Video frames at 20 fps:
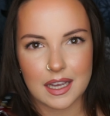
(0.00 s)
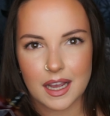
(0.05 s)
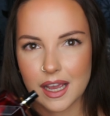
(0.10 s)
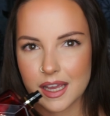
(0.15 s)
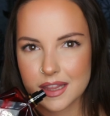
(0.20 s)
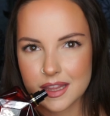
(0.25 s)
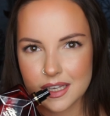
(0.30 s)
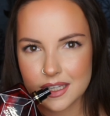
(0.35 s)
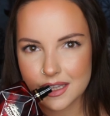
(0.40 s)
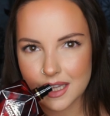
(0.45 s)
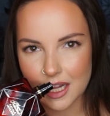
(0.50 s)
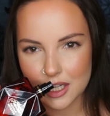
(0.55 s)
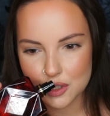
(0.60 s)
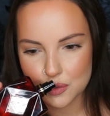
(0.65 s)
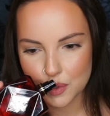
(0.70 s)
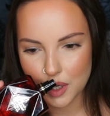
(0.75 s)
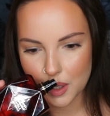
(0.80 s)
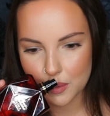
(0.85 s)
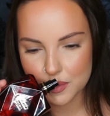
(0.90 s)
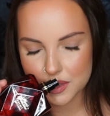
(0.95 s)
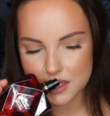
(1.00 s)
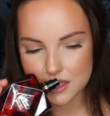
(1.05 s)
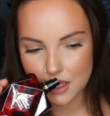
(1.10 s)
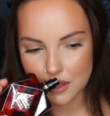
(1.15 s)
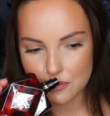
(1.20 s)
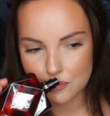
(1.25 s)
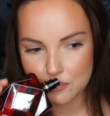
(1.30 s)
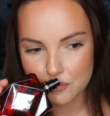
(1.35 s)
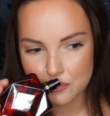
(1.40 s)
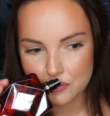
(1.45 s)
I think that's what I would
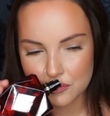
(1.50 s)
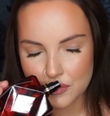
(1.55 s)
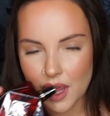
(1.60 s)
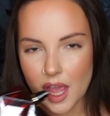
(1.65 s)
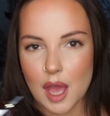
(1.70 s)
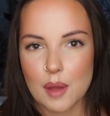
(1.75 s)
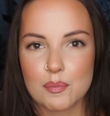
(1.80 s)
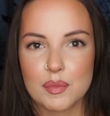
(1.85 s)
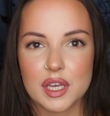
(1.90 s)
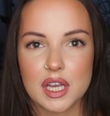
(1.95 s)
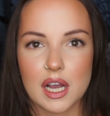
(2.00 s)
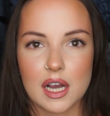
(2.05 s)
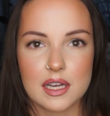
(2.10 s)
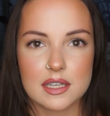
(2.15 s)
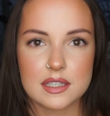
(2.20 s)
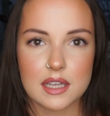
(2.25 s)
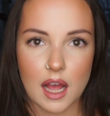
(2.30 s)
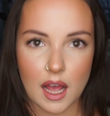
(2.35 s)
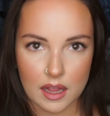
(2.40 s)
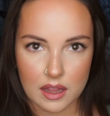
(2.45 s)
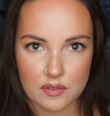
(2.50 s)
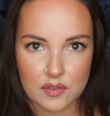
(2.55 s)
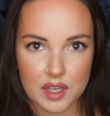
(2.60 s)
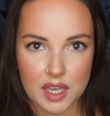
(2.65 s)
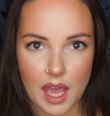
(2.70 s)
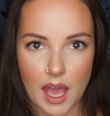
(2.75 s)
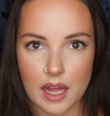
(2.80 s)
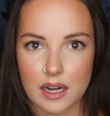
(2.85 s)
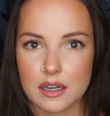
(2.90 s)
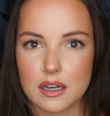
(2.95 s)
say. And because I live in
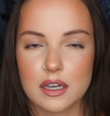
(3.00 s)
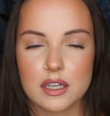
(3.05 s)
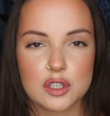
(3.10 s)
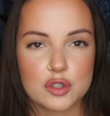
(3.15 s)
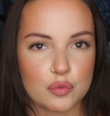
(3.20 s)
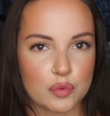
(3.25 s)
Canada, it's